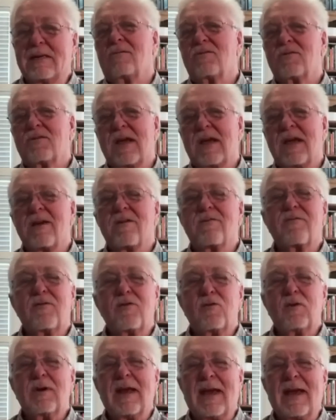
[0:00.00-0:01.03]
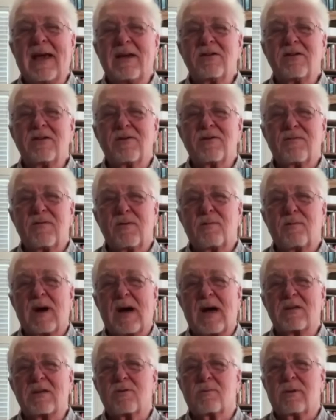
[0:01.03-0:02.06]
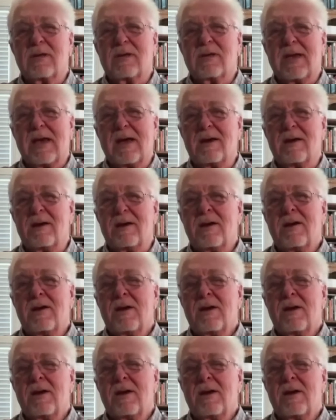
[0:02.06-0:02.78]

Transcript: Stay a few days if you possibly can,